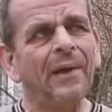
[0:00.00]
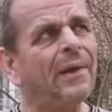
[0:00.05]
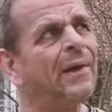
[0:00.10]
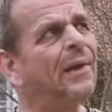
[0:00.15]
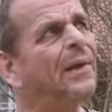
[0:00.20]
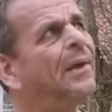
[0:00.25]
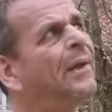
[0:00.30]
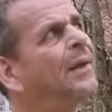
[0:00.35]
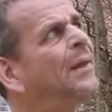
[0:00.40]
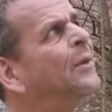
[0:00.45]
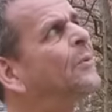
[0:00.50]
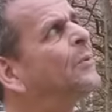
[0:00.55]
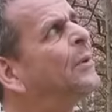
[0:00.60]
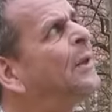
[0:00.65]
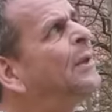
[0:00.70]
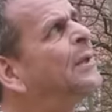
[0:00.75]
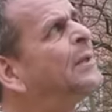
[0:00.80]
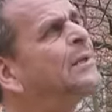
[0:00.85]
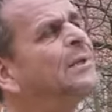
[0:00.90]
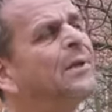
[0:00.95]
Uh, the
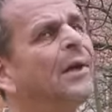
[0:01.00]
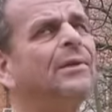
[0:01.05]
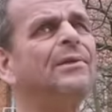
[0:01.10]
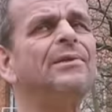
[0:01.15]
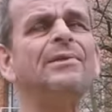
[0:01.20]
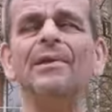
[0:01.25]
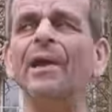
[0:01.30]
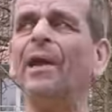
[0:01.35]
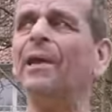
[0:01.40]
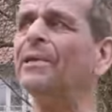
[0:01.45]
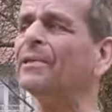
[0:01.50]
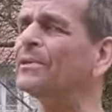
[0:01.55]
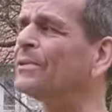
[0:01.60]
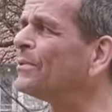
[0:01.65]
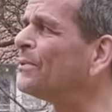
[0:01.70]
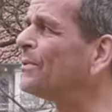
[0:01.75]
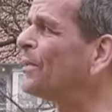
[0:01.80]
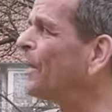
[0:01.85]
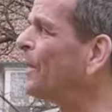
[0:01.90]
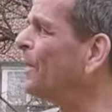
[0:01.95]
is not as nice
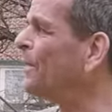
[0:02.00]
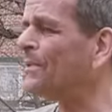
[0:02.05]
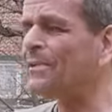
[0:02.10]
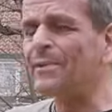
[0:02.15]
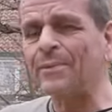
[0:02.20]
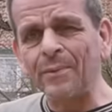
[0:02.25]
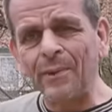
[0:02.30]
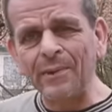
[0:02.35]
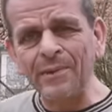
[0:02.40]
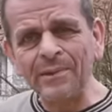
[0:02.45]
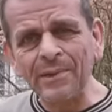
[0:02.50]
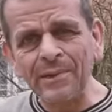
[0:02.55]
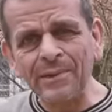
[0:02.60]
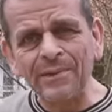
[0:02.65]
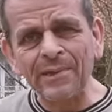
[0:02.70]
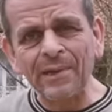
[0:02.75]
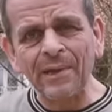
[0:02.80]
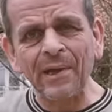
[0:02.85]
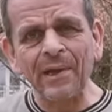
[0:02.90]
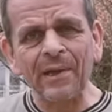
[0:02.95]
today as it was
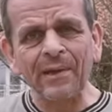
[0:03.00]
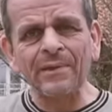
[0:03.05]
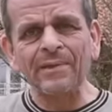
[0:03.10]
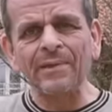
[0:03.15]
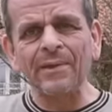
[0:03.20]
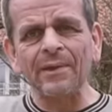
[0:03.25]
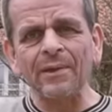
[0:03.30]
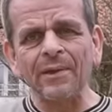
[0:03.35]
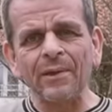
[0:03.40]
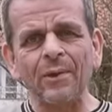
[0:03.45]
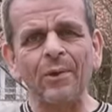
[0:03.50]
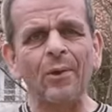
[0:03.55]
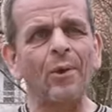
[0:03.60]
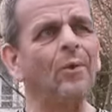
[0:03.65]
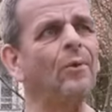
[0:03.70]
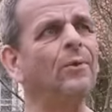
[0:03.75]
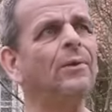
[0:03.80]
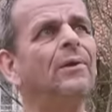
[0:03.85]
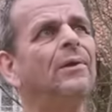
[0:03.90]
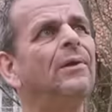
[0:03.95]
yesterday. It's a little
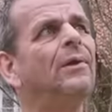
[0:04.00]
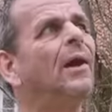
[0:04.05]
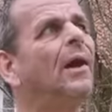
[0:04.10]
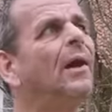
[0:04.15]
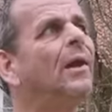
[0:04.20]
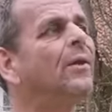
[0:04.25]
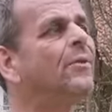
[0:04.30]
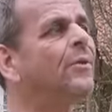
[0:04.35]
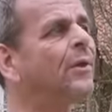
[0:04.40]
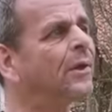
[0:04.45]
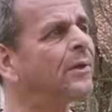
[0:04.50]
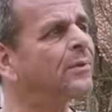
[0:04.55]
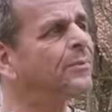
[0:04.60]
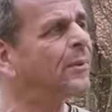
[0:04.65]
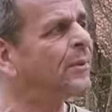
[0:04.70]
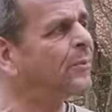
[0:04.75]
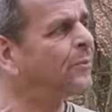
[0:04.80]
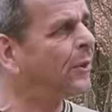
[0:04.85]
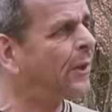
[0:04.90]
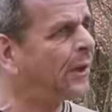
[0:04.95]
colder, and I think it's
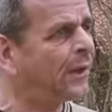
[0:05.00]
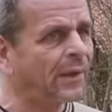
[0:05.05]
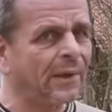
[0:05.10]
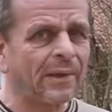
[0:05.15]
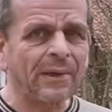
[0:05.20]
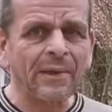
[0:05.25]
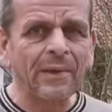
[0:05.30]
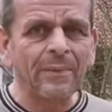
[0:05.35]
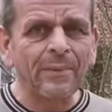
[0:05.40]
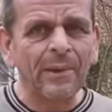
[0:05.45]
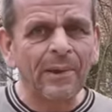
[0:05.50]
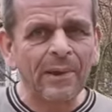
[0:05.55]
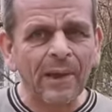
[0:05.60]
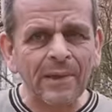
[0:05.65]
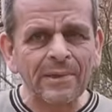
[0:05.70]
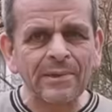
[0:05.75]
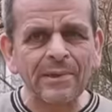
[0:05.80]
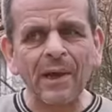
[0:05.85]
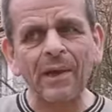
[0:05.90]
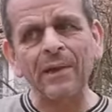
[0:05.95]
been raining a little bit
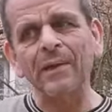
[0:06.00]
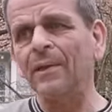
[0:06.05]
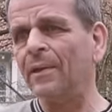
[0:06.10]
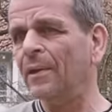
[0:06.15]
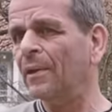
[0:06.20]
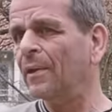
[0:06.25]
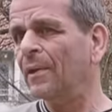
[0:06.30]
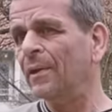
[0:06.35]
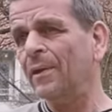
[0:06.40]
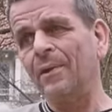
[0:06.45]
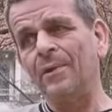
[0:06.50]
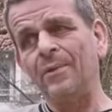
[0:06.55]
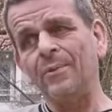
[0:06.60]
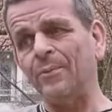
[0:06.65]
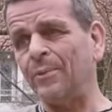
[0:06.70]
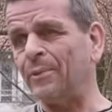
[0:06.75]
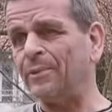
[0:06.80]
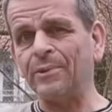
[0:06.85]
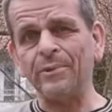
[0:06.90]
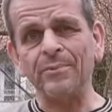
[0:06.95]
last night
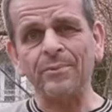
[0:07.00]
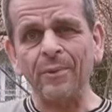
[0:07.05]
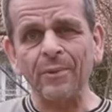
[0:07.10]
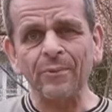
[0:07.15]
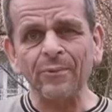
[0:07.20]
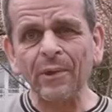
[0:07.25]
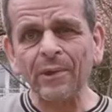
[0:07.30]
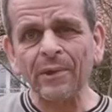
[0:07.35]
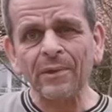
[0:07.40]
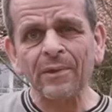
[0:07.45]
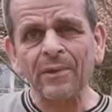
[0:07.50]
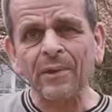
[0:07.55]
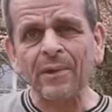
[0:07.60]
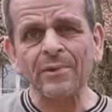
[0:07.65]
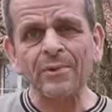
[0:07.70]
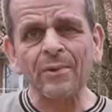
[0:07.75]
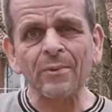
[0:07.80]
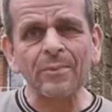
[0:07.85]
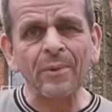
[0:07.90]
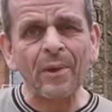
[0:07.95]
which is perfect.
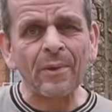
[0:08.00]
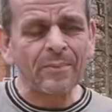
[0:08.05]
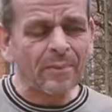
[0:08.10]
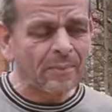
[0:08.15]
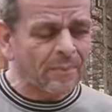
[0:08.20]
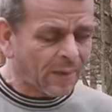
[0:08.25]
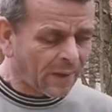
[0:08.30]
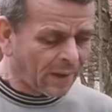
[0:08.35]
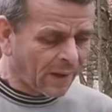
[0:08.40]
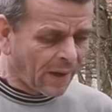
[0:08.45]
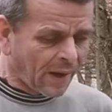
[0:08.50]
There's no problem.